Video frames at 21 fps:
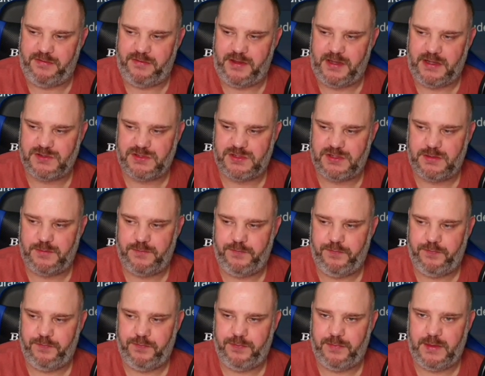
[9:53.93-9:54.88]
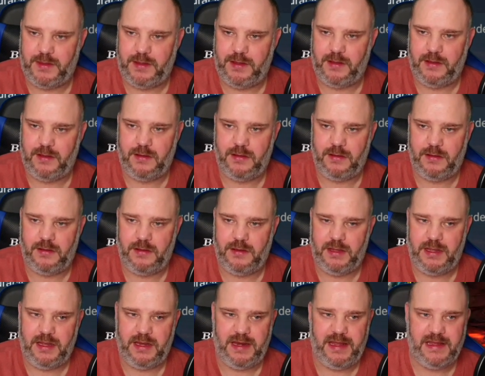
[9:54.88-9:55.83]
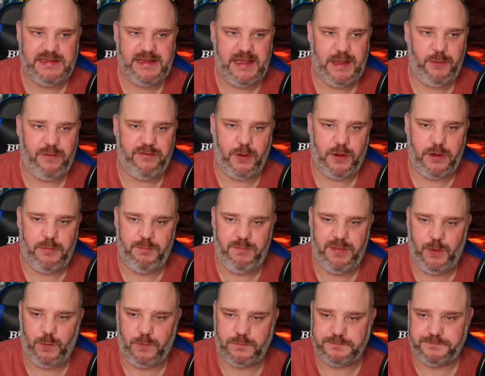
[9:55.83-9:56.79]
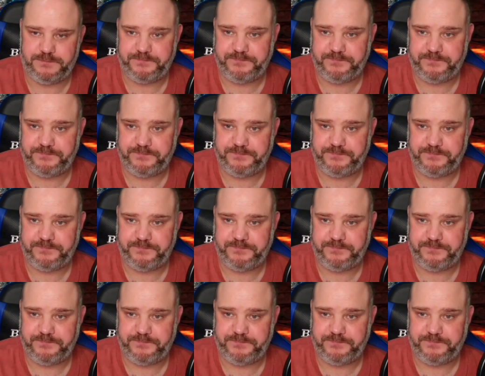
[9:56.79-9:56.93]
fast, and that's how we've got him built.